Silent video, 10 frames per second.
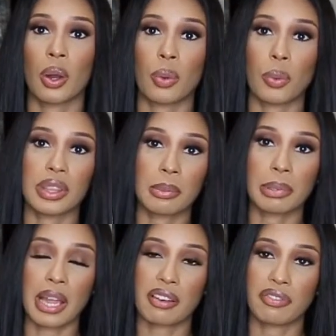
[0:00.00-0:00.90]
with the
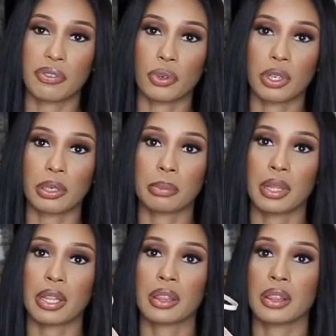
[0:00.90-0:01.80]
platform,
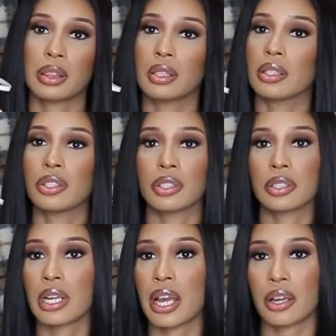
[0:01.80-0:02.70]
you're
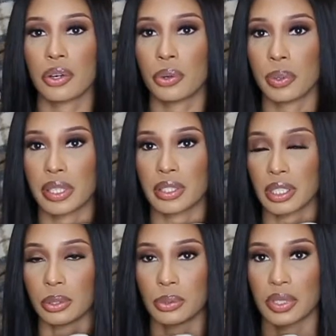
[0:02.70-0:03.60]
not going
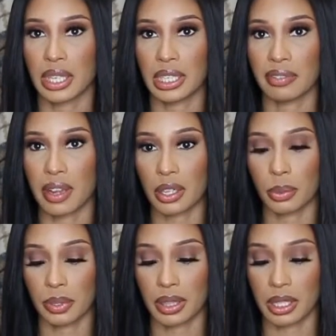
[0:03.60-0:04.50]
to lose any
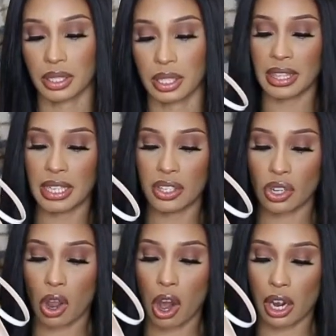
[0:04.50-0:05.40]
value with these. These
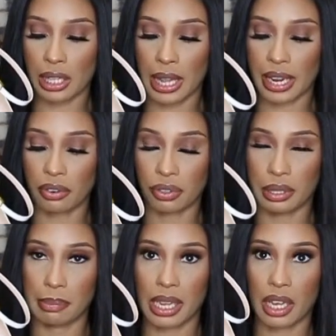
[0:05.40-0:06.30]
are like a
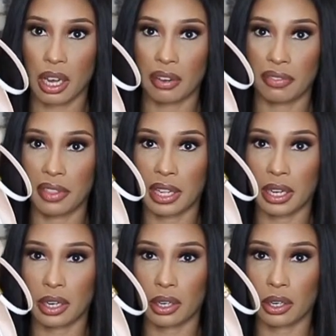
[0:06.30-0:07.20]
remake of
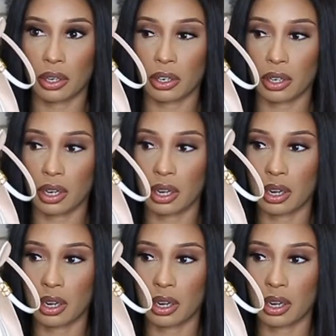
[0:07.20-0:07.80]
their